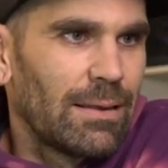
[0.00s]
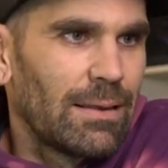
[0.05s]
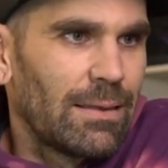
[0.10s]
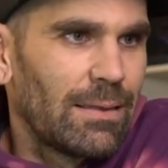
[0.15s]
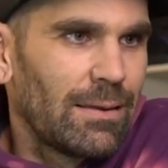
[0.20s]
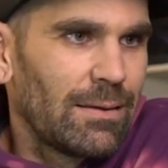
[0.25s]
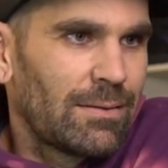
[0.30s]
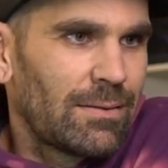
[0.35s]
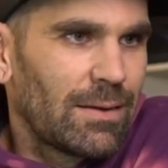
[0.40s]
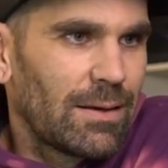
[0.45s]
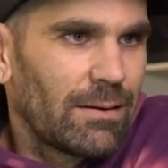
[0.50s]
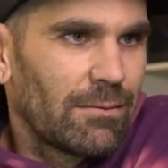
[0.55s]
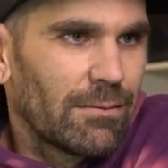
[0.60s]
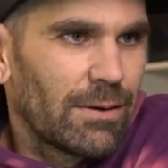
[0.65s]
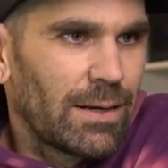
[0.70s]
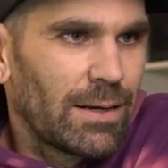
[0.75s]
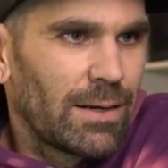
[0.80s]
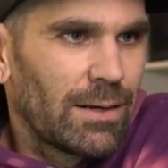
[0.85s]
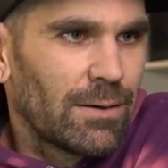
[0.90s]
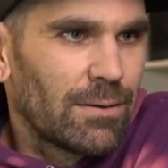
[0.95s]
this thing
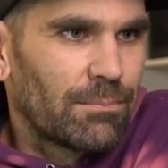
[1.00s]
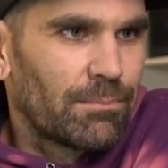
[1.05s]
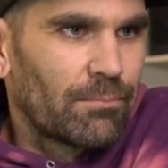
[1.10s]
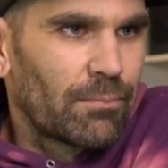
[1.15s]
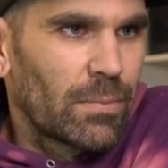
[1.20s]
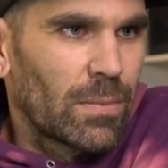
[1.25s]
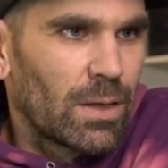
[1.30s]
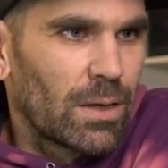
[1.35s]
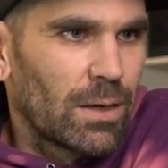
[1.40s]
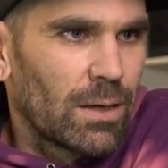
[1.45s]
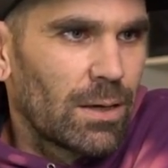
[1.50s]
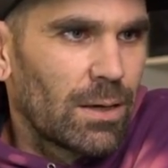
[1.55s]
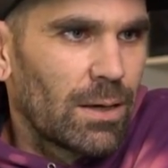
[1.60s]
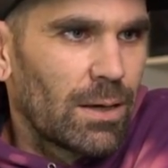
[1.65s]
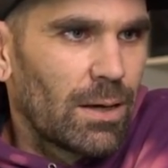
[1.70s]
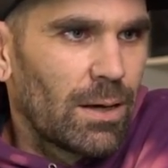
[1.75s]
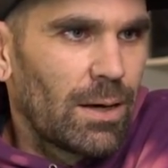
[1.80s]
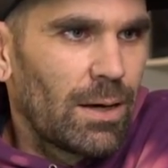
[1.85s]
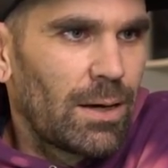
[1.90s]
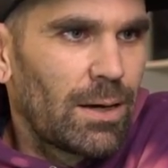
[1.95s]
right here.
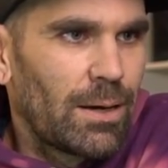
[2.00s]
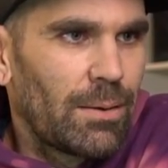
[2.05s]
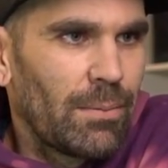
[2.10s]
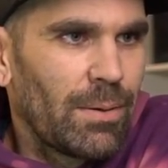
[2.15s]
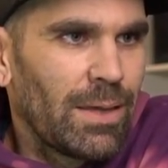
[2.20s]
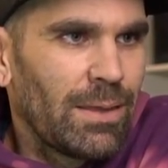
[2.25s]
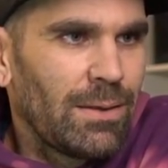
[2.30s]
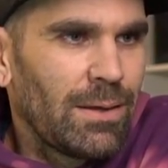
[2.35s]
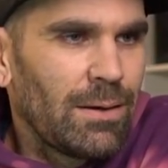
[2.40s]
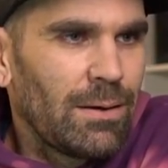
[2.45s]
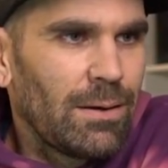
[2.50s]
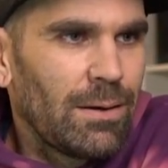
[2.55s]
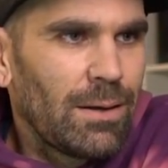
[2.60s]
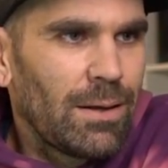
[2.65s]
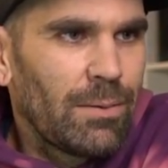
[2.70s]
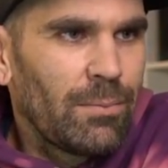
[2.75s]
And then, I